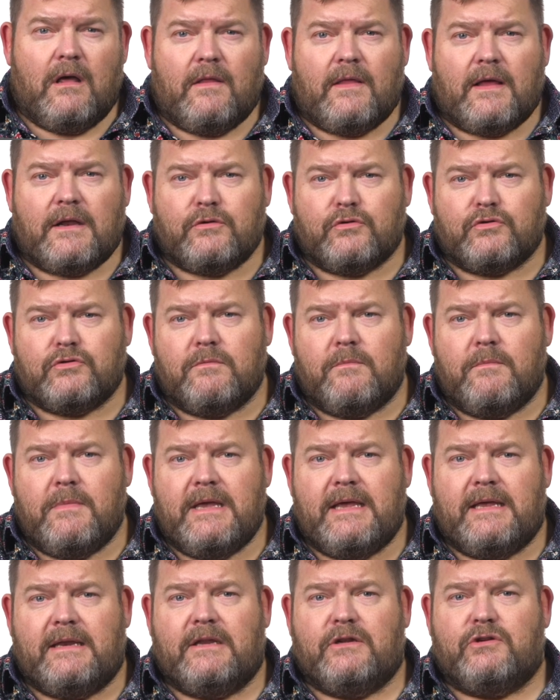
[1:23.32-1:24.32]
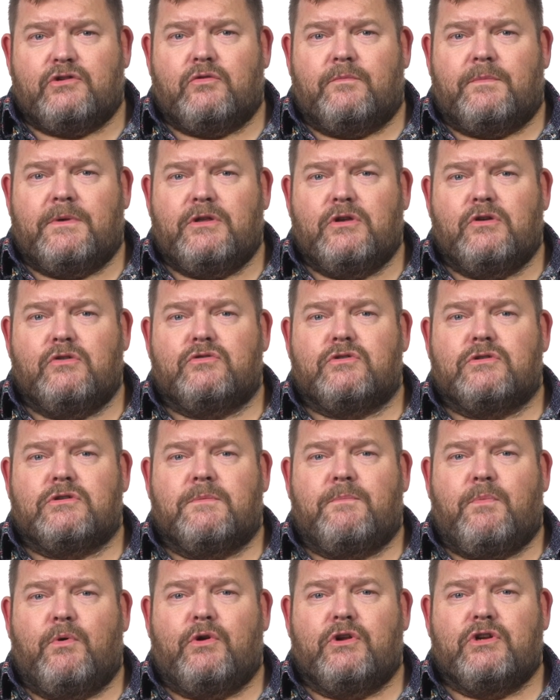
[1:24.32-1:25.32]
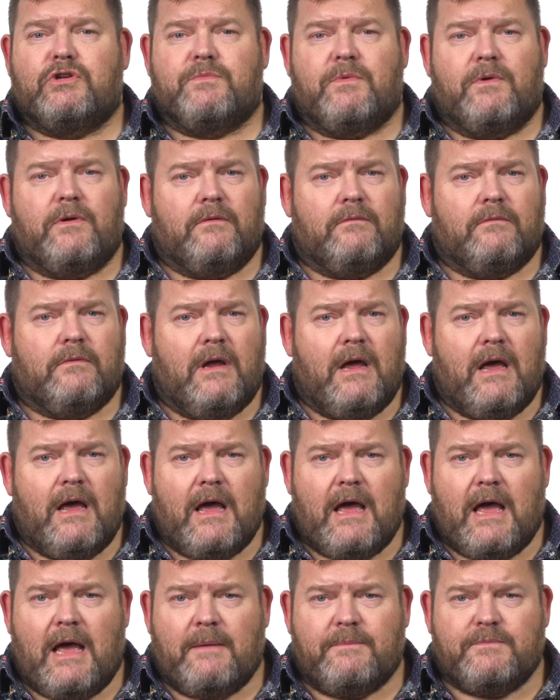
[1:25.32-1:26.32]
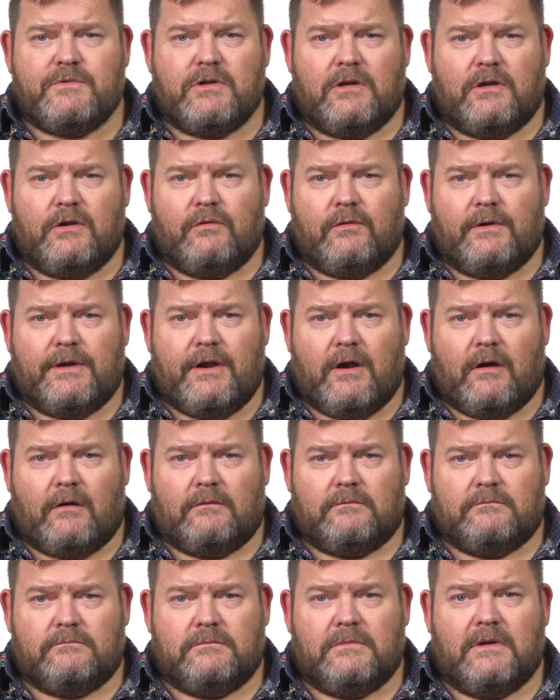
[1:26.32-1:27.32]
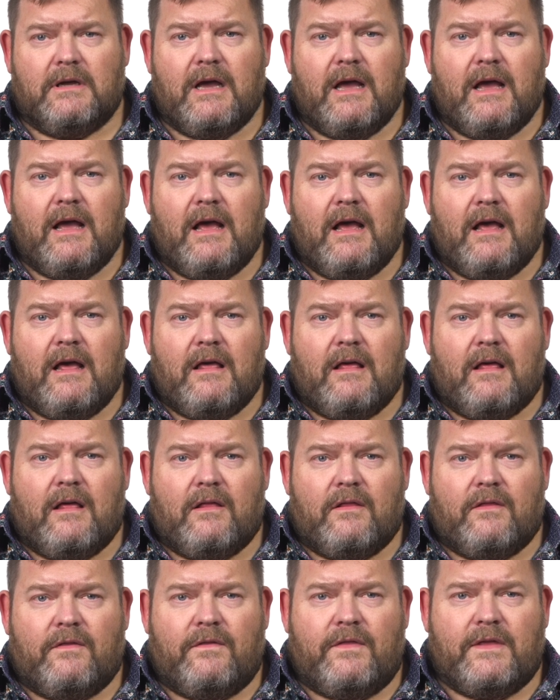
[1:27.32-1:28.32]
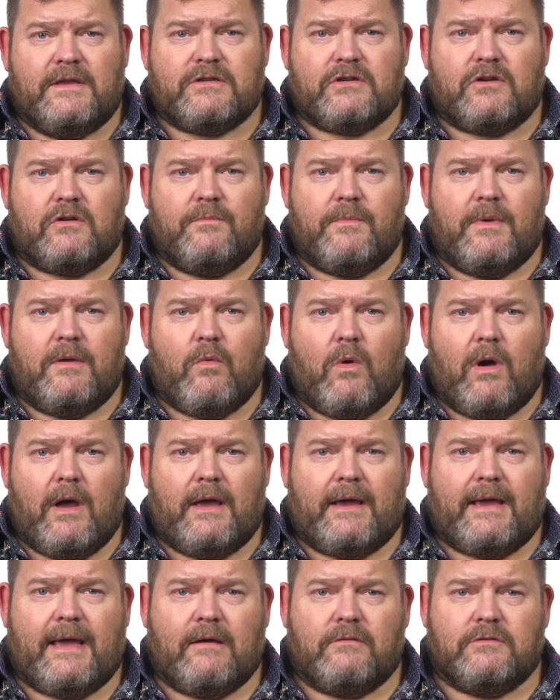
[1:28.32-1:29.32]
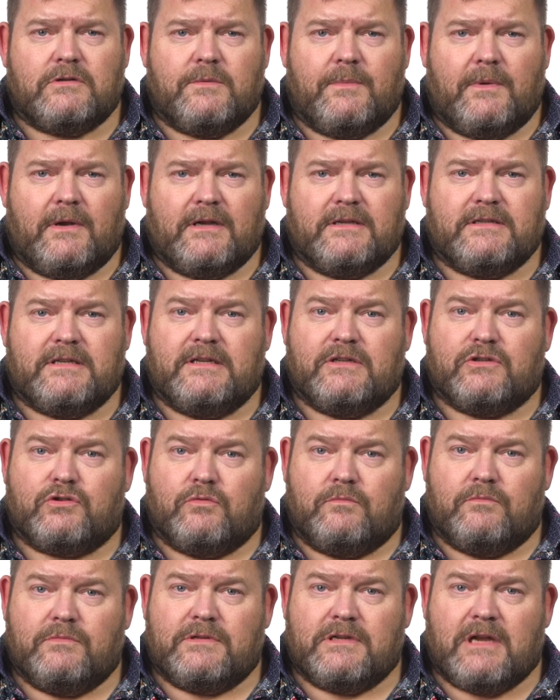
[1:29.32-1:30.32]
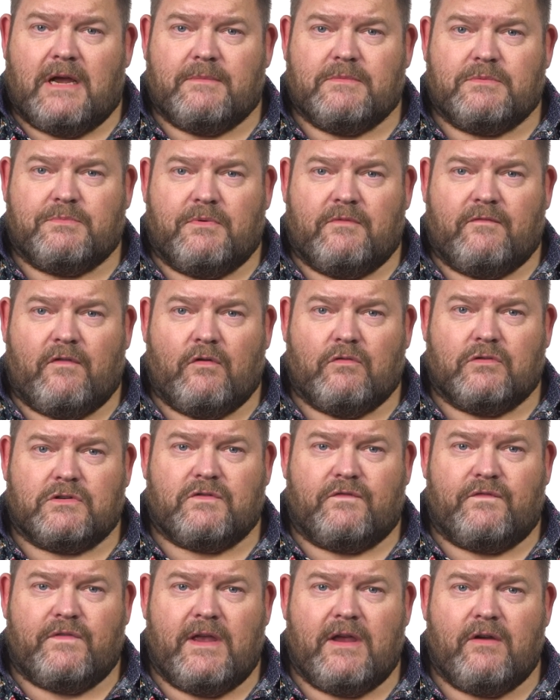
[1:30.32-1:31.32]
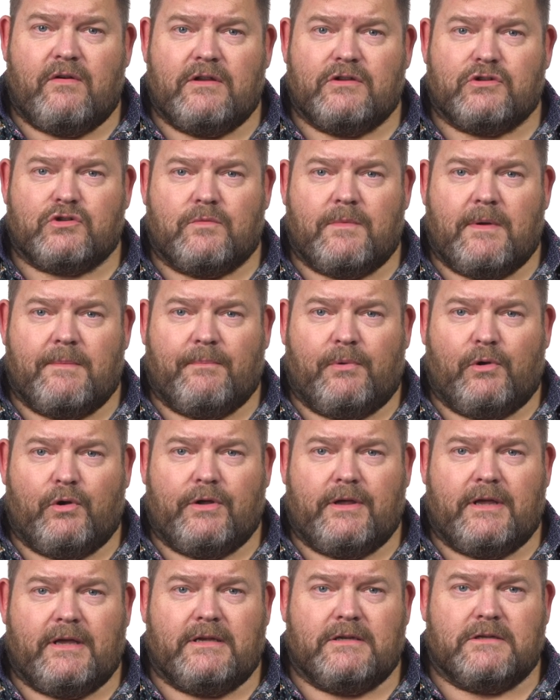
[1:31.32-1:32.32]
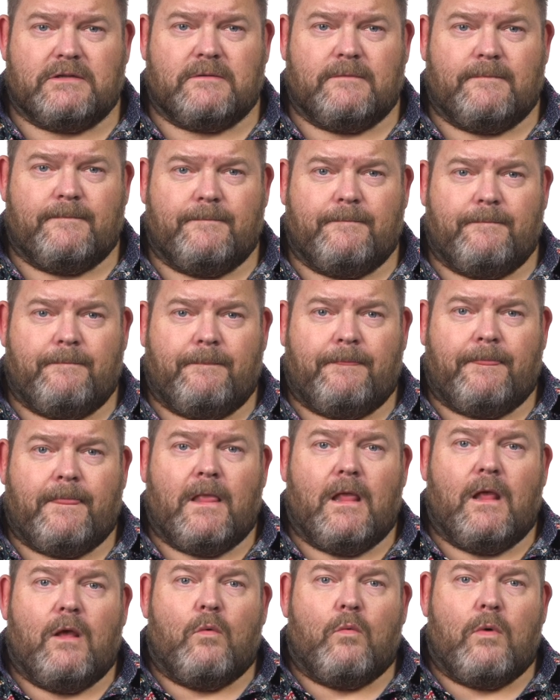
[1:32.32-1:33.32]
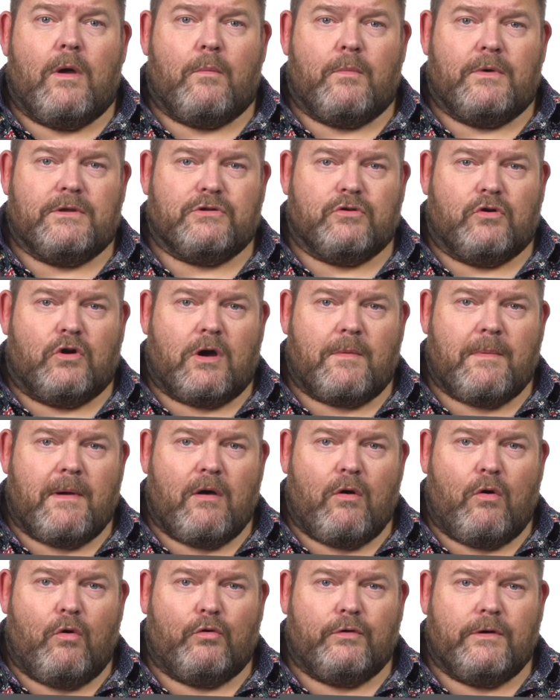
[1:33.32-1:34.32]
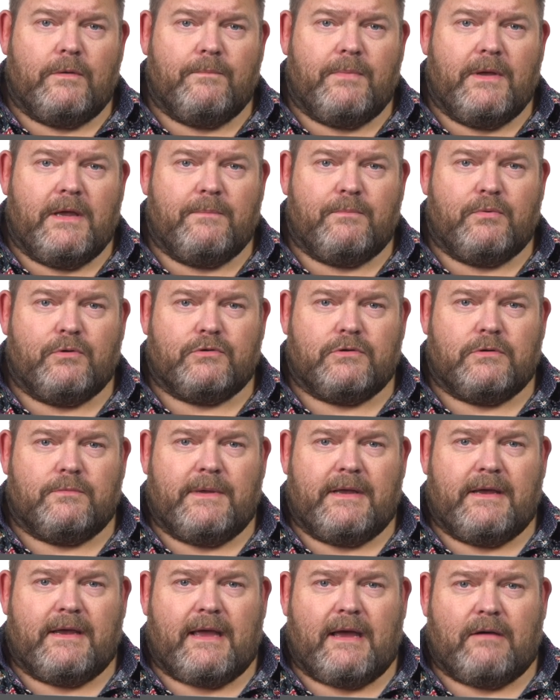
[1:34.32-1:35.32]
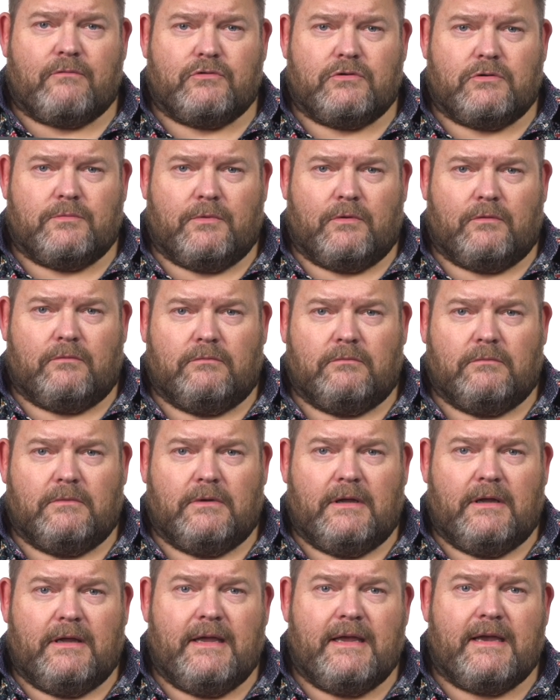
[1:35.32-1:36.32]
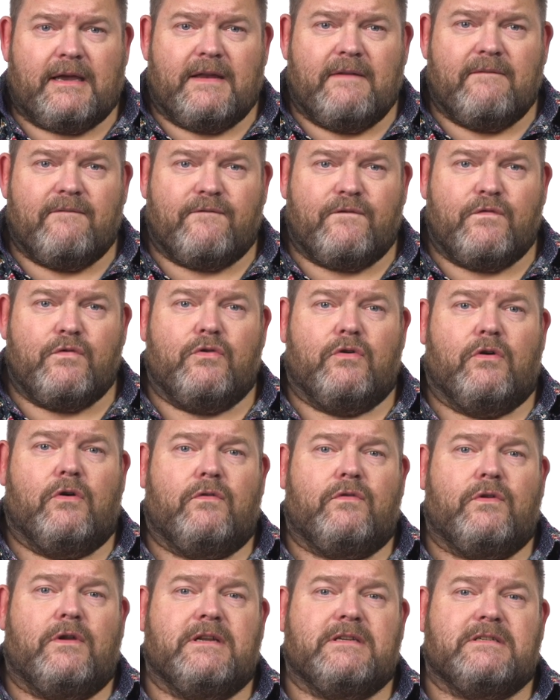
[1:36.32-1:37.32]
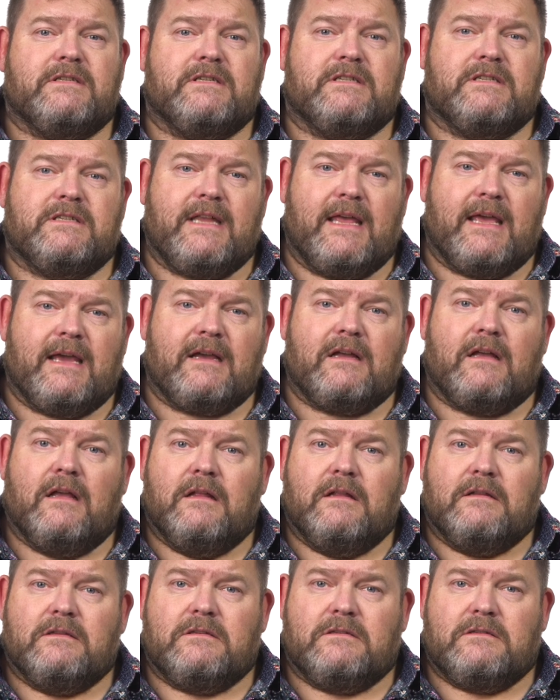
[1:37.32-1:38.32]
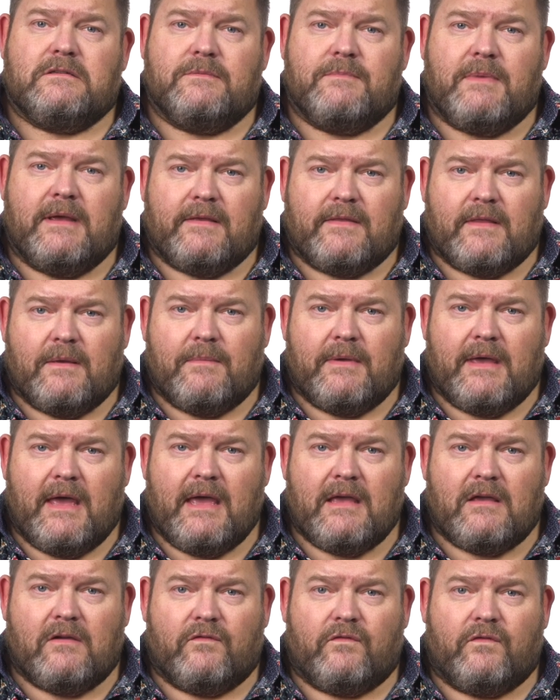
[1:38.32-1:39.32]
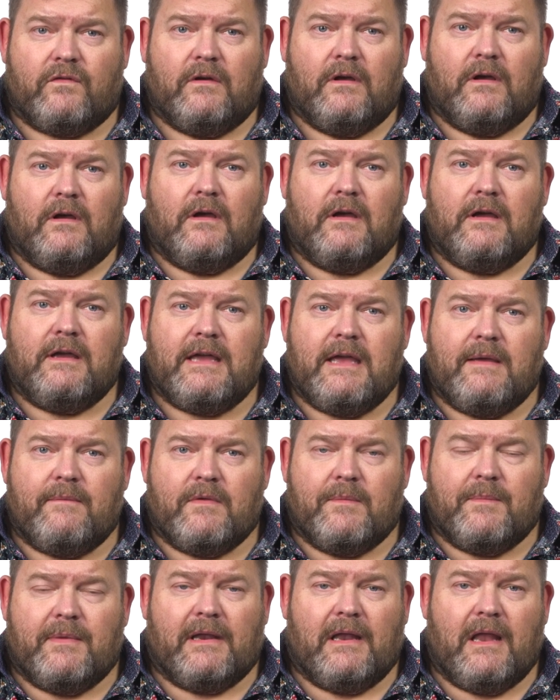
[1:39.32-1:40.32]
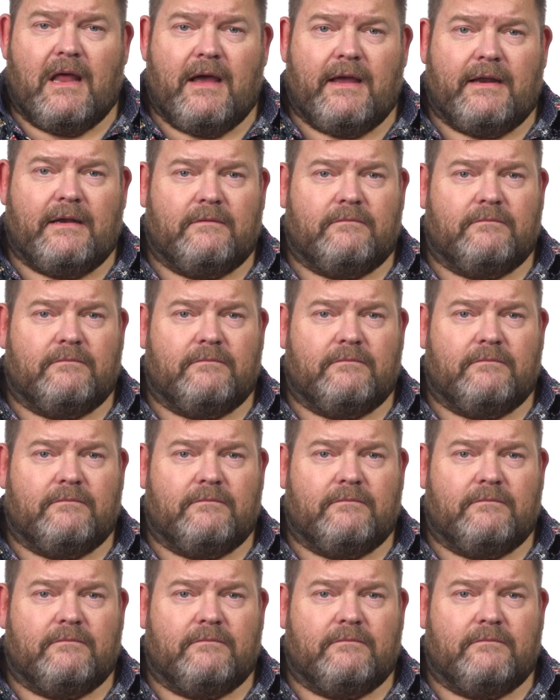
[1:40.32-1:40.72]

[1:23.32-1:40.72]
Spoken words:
That doesn't mean it should be used as a punishment. Absolutely not. This can be why accountability sometimes provokes fear in some employees. When we talk about holding people to be accountable, it can infer that it's a stick to make them behave and keep them in line.